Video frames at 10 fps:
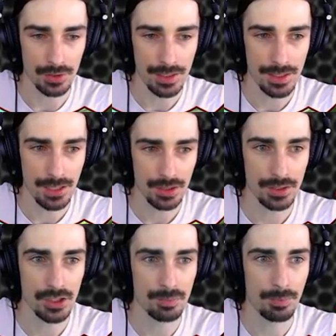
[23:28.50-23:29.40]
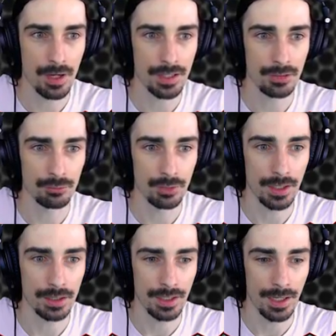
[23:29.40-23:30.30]
So let's actually spawn in
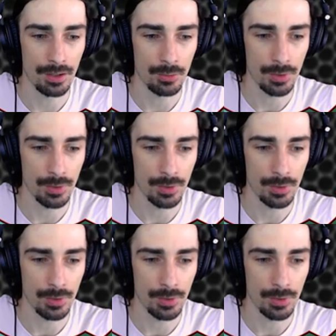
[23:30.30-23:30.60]
right now.